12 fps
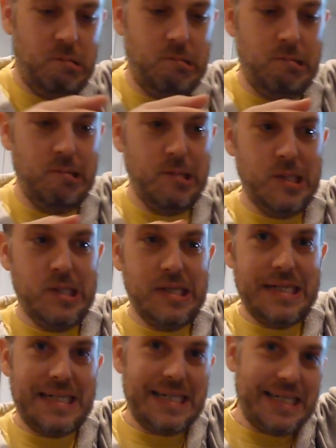
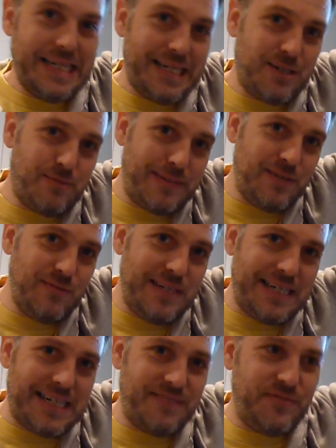Elmo
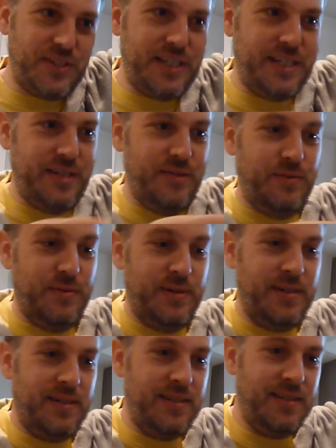loves you!
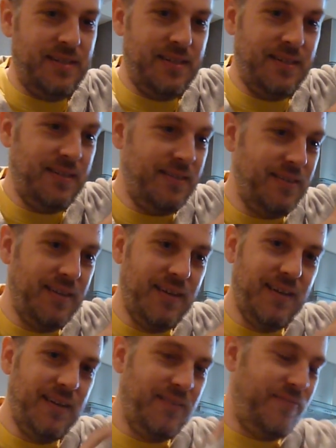
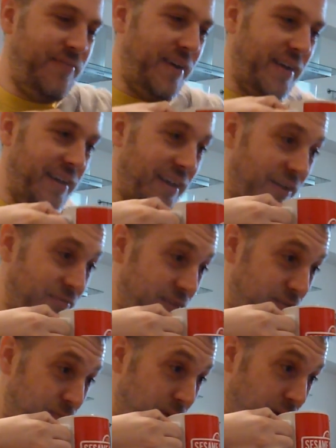Fucking love
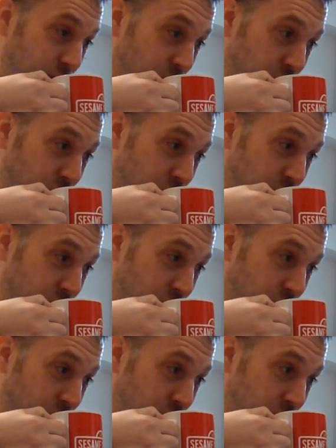this mug.